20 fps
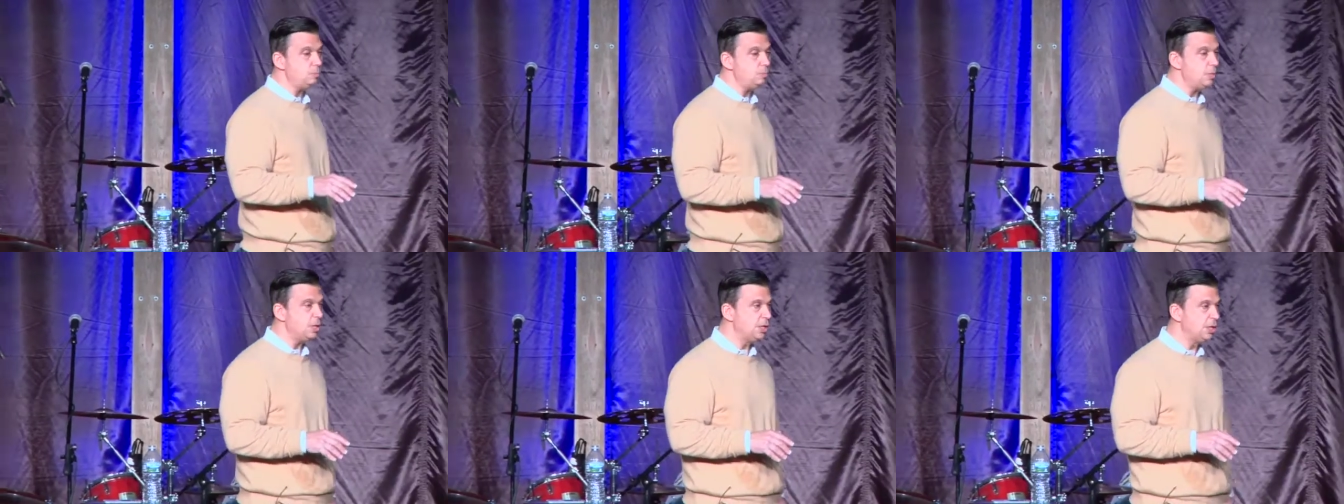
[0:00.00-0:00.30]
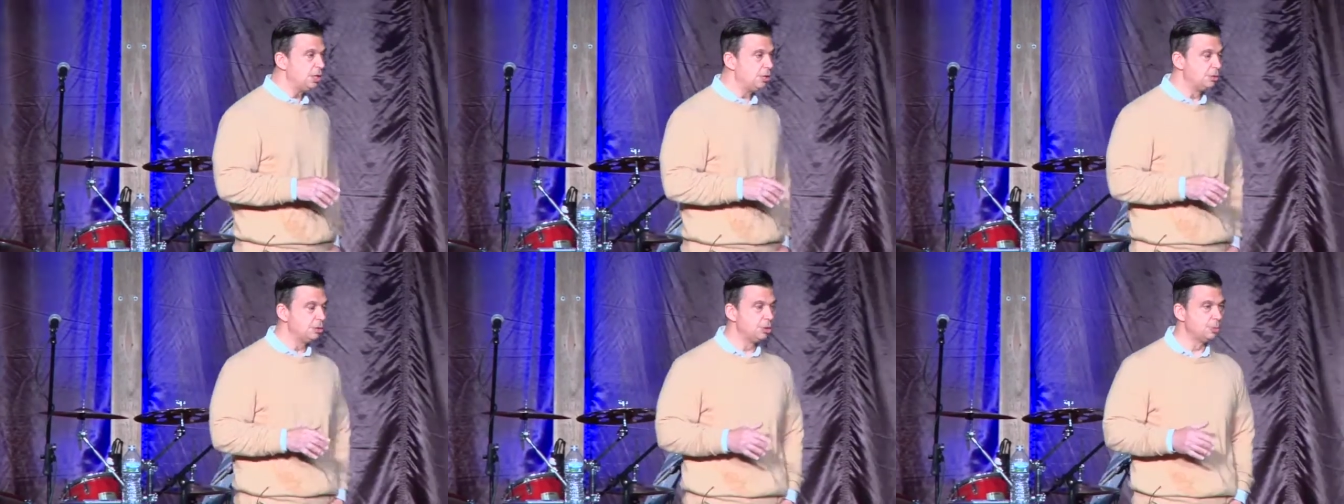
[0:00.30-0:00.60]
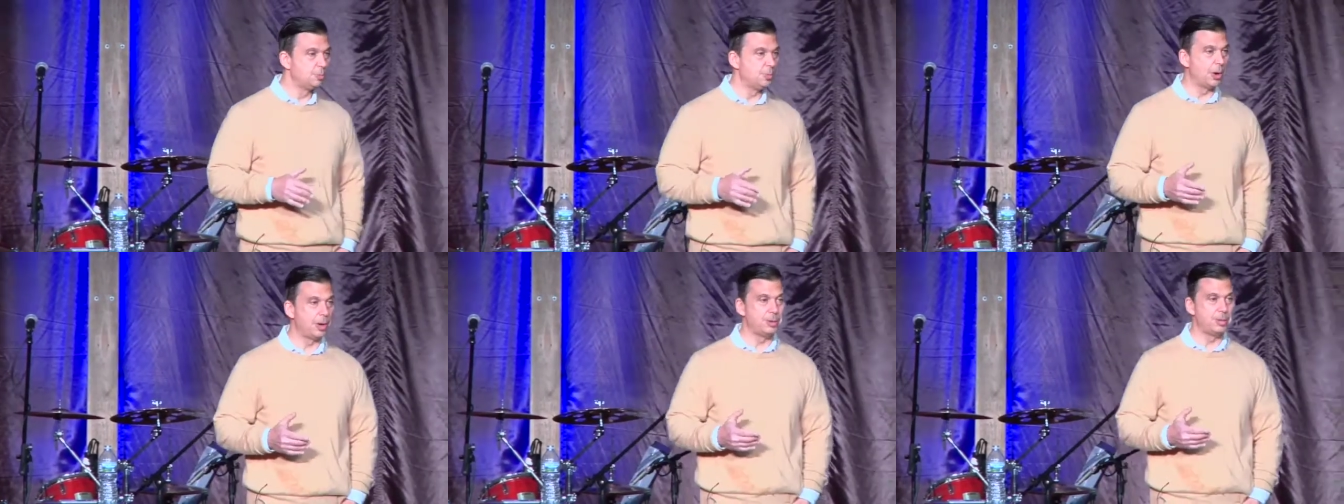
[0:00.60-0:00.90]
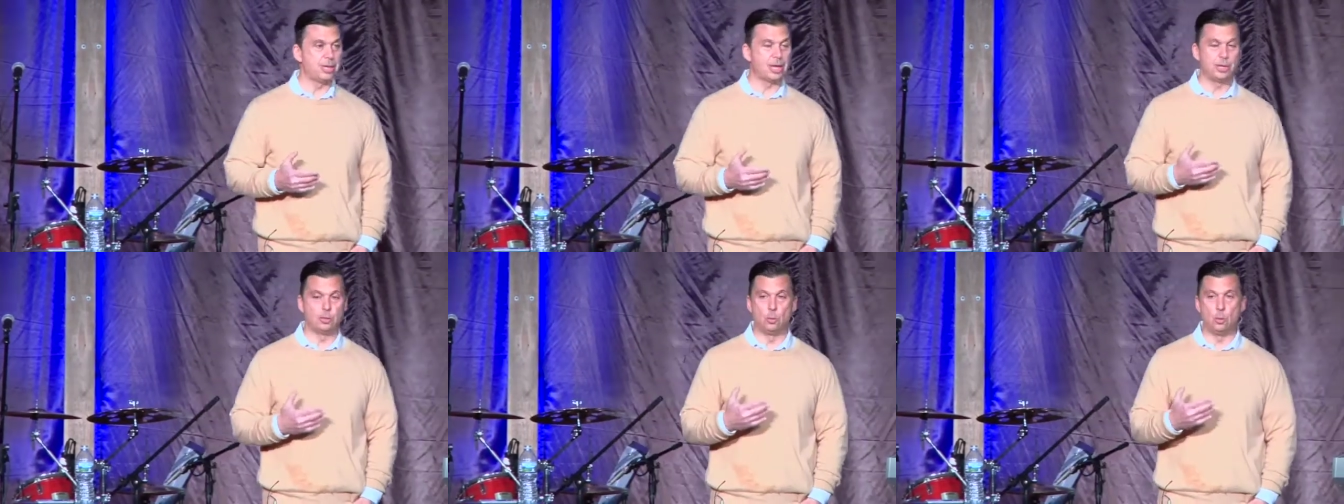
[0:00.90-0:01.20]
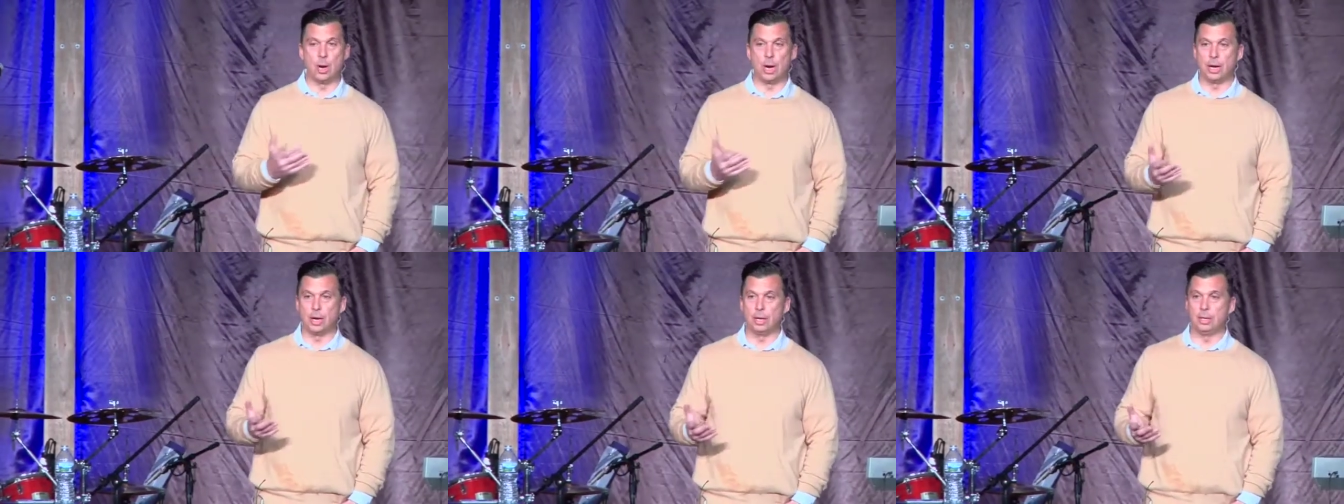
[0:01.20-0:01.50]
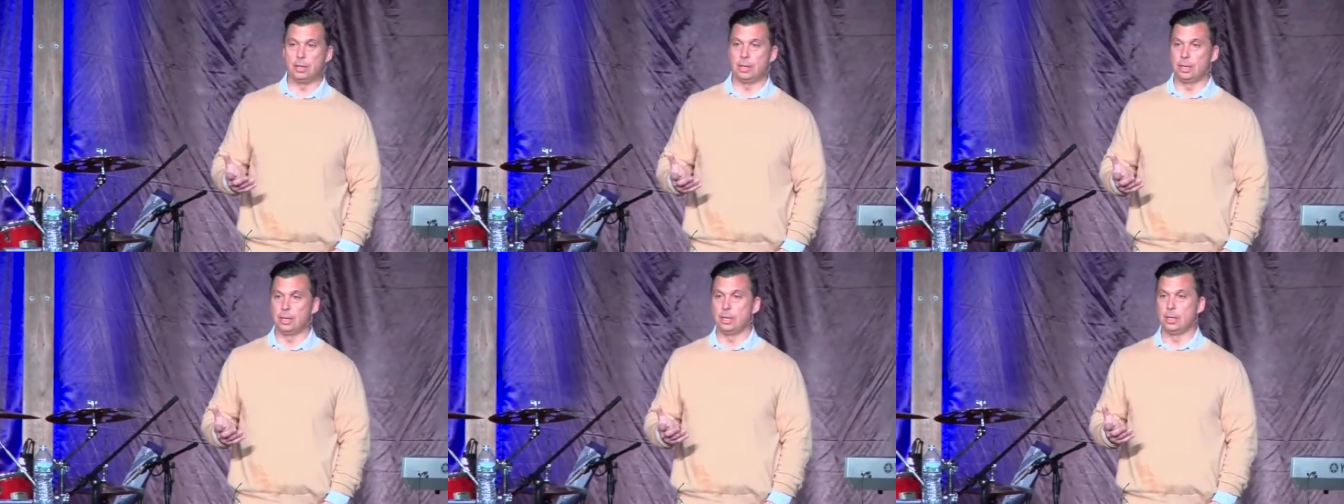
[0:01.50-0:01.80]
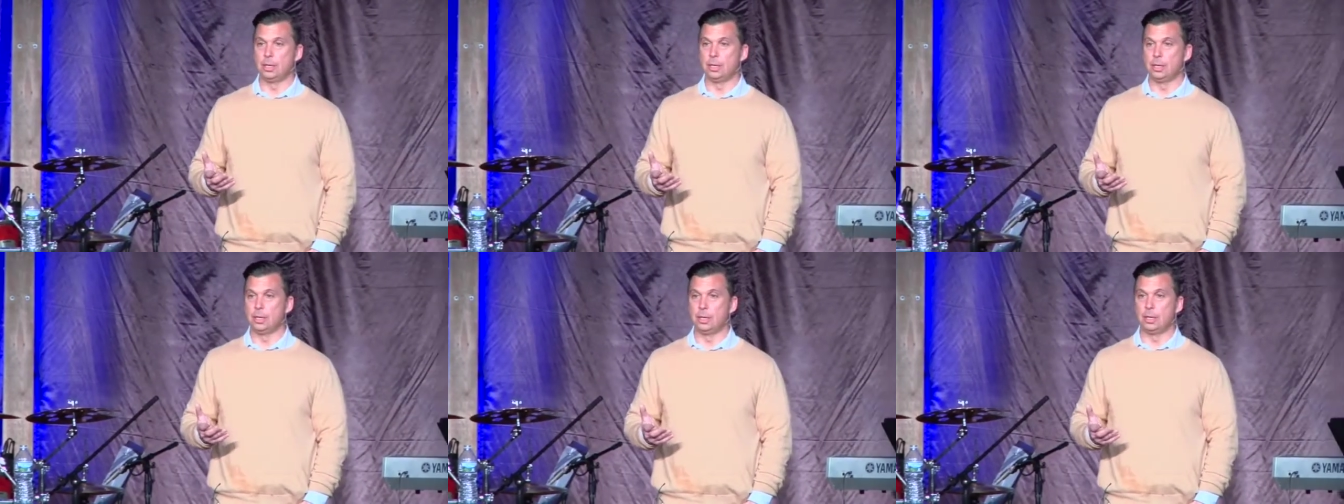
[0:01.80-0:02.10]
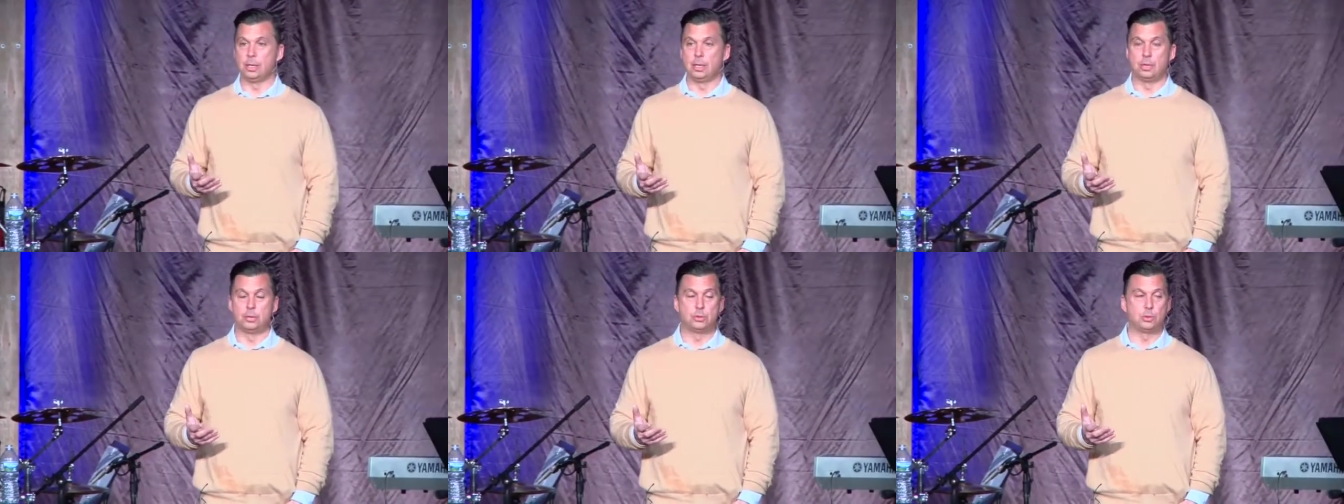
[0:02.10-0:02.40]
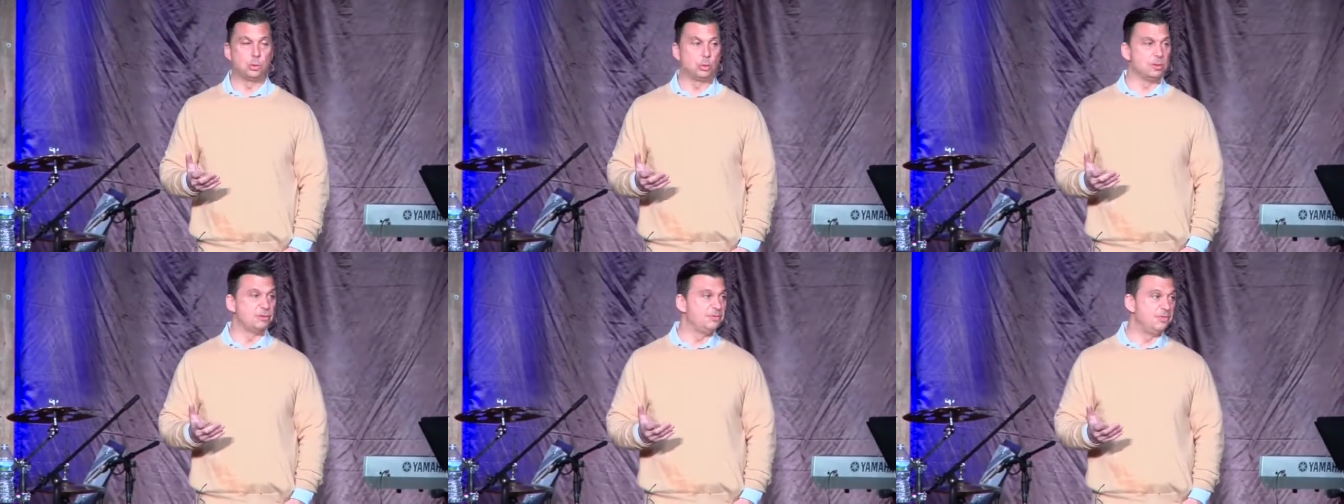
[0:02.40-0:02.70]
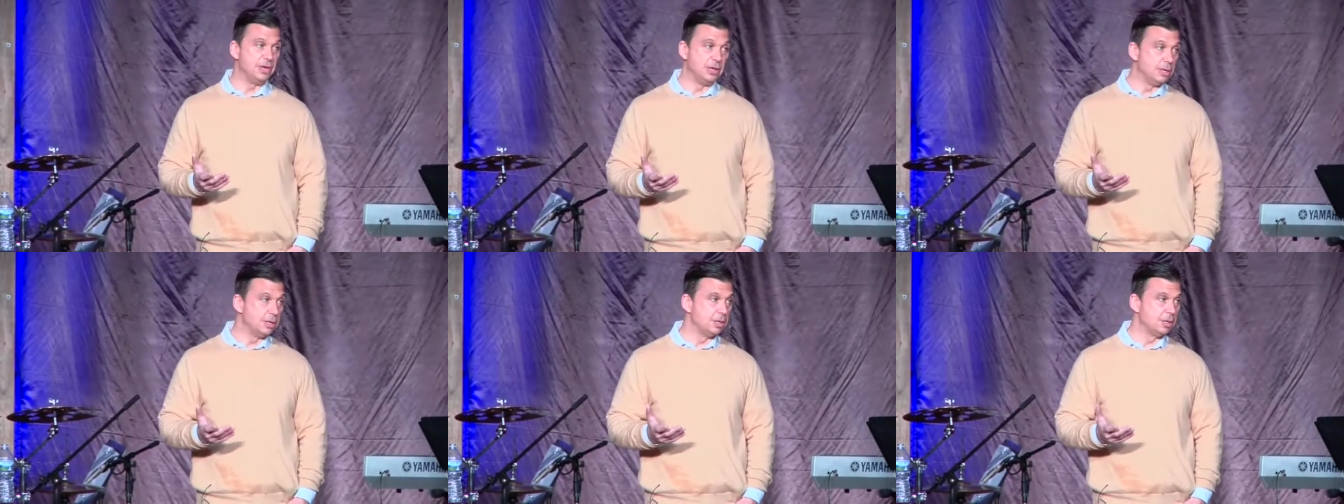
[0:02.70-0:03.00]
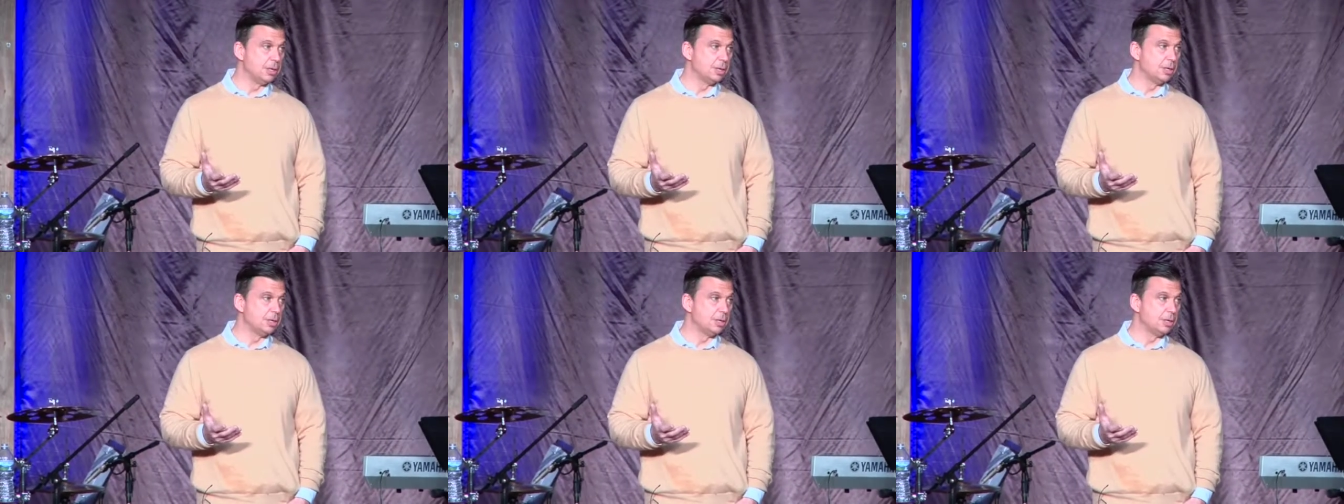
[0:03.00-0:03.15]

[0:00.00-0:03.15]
here, you're probably kind of wired toward fear.